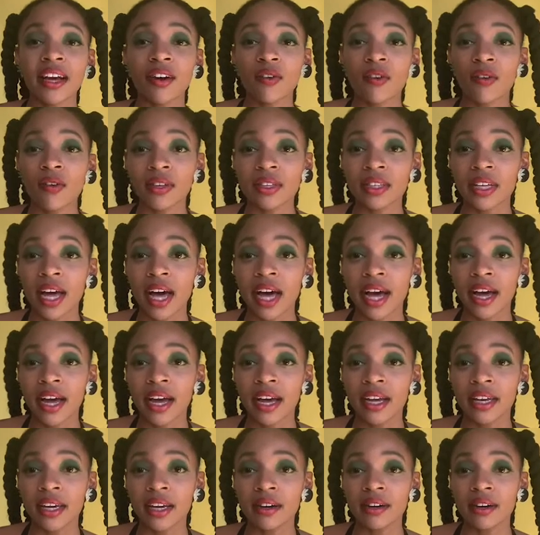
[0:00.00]

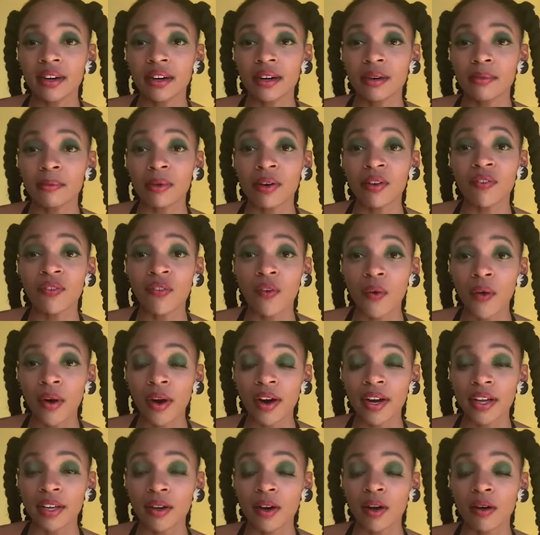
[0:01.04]
online before
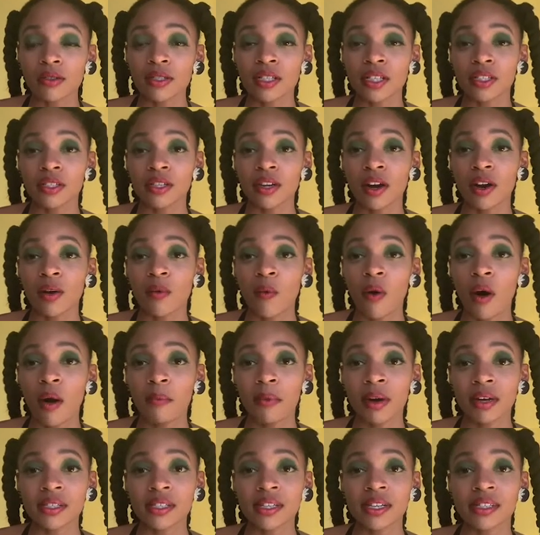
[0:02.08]
you go to certain
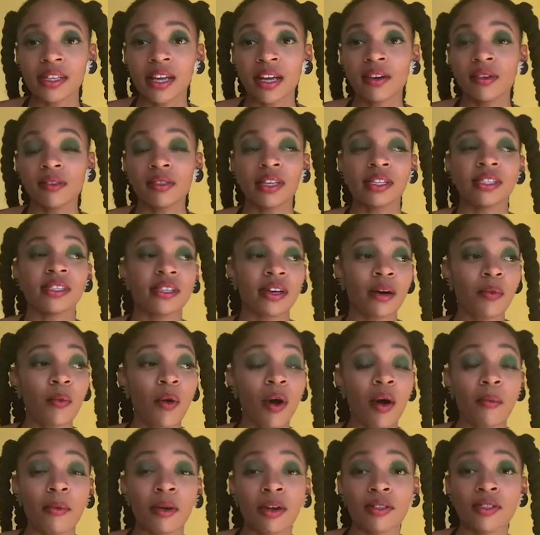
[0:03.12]
Walmarts, because I know that some
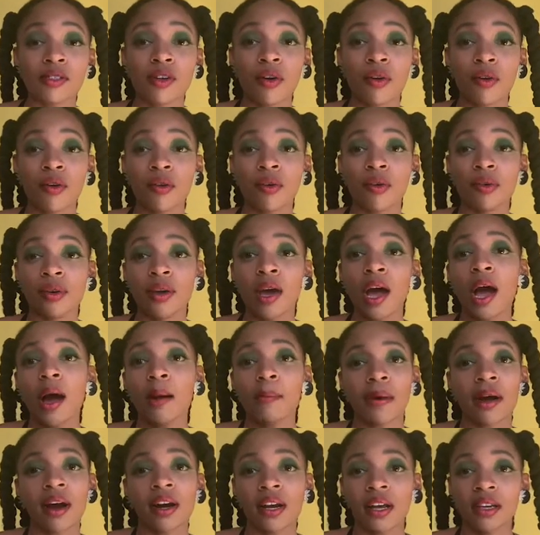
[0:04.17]
Walmarts hold
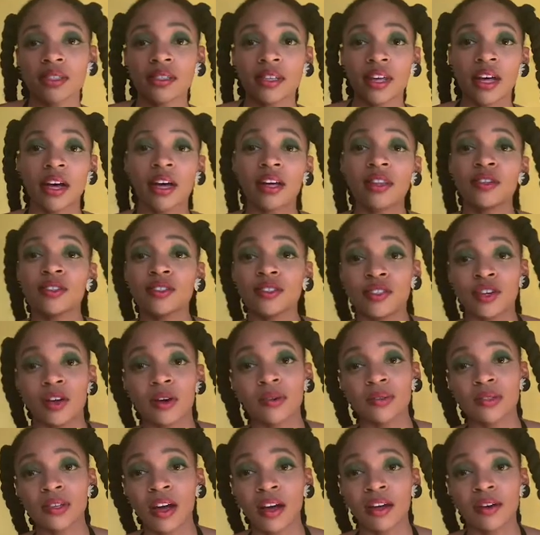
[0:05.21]
products that others don't.
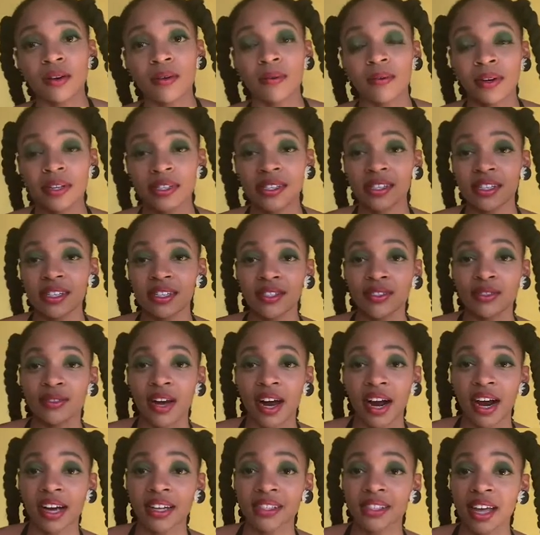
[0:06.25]
So I don't want to send you
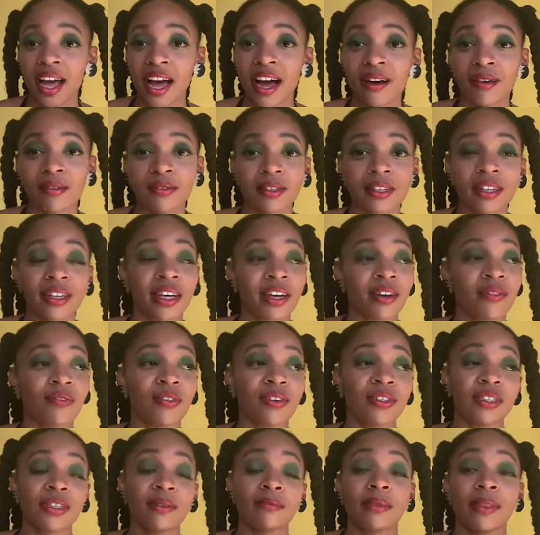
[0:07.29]
guys out looking for
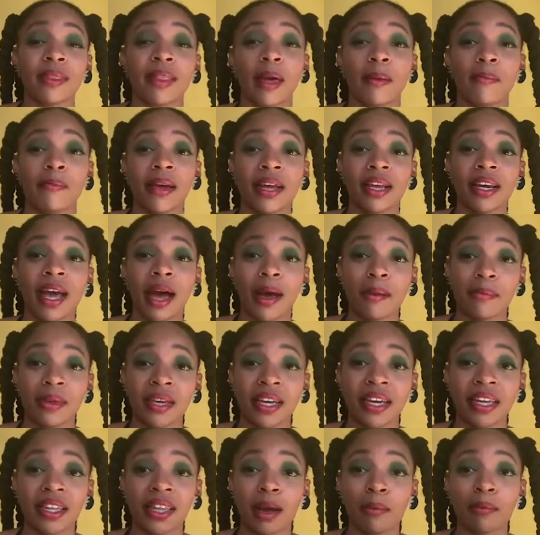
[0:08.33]
something that may not be
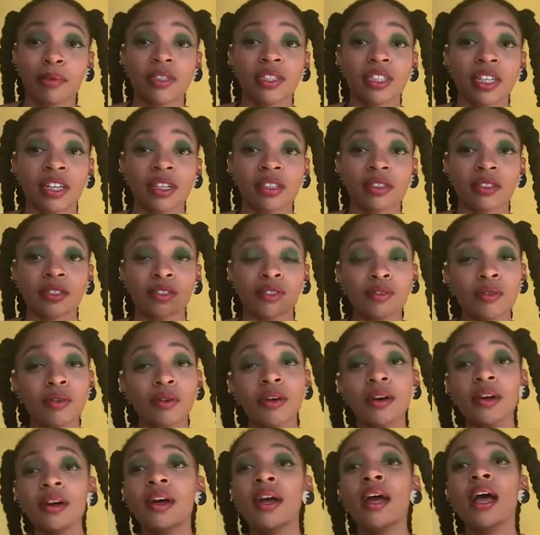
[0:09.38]
in that particular
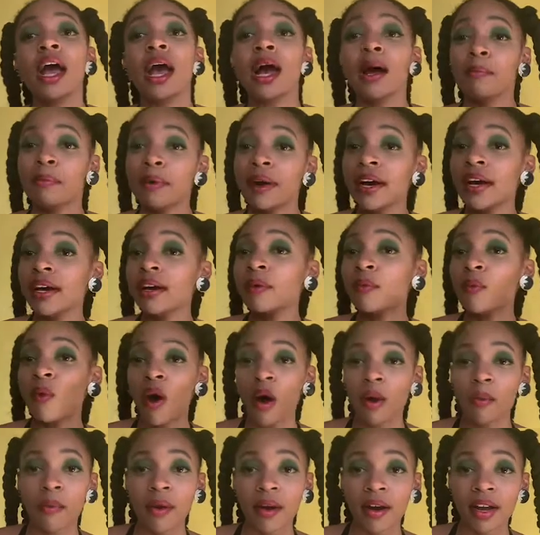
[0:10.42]
store. But
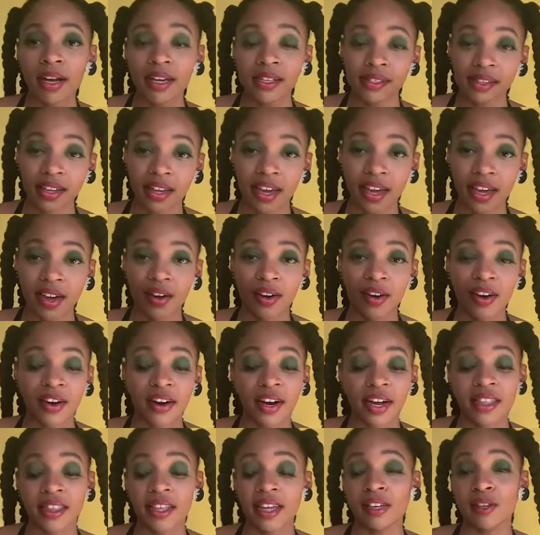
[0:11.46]
Walmart is a carrier,
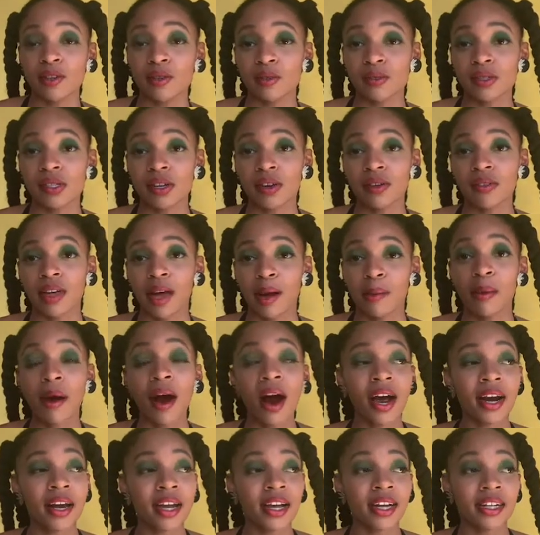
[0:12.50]
and they do sell that
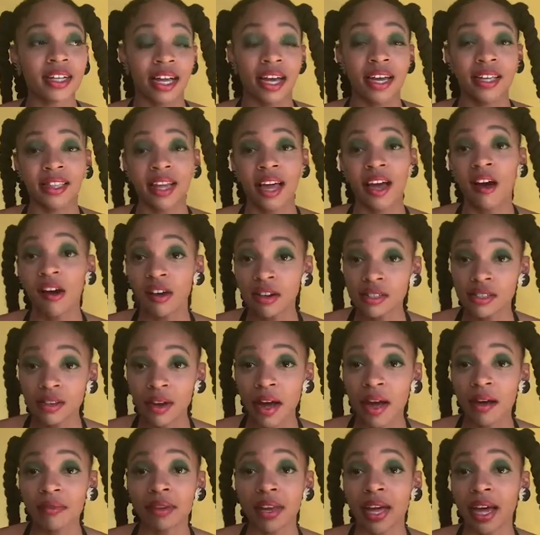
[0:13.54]
product, and they also
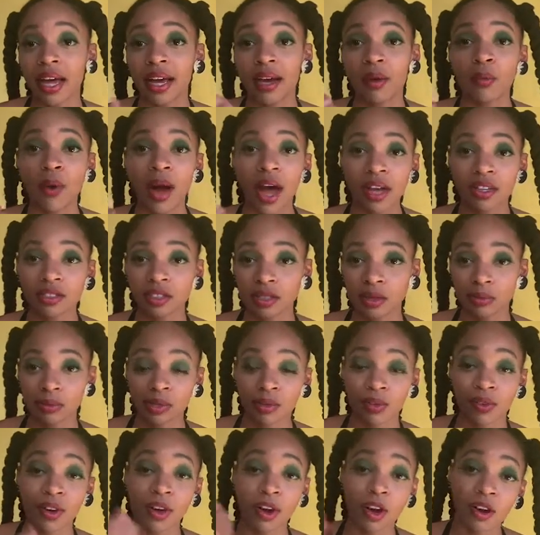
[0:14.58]
have like wax strips
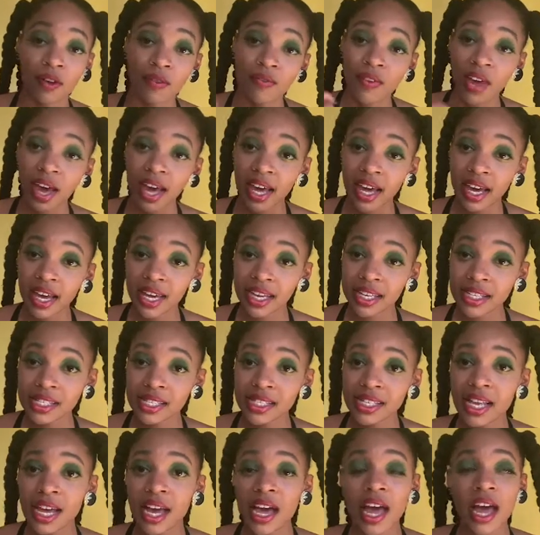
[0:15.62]
for your face
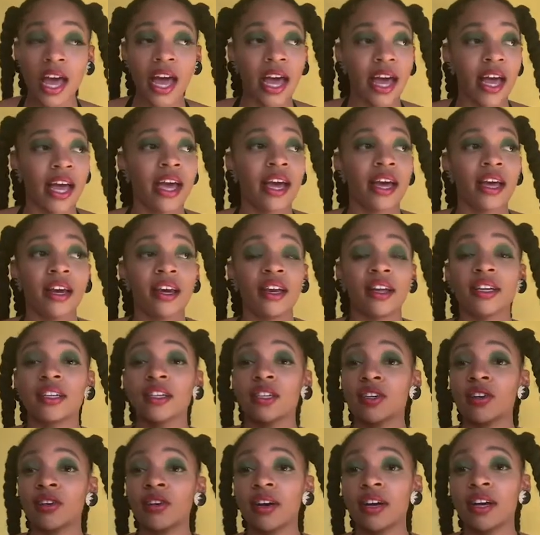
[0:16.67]
and
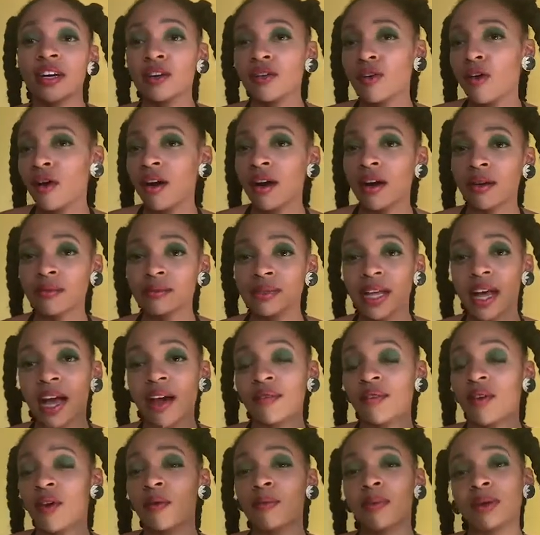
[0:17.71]
your underarms. They have a
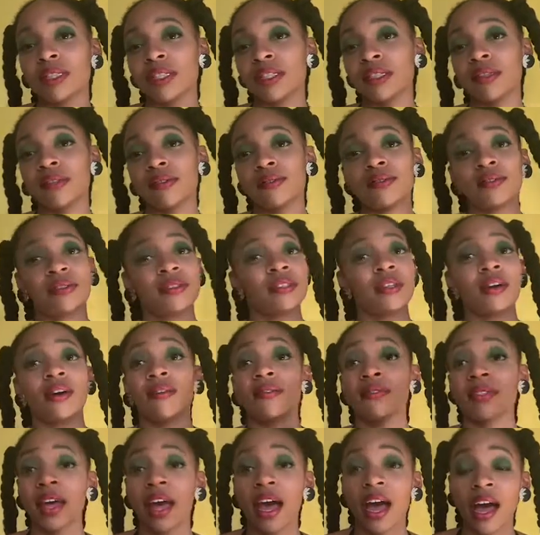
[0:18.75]
whole bunch of stuff.
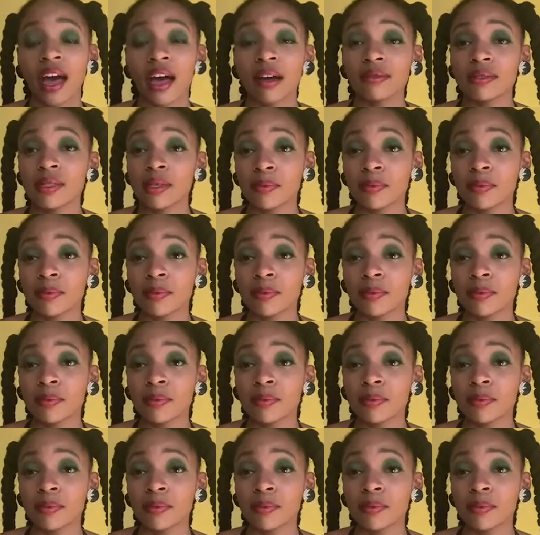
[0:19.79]
They have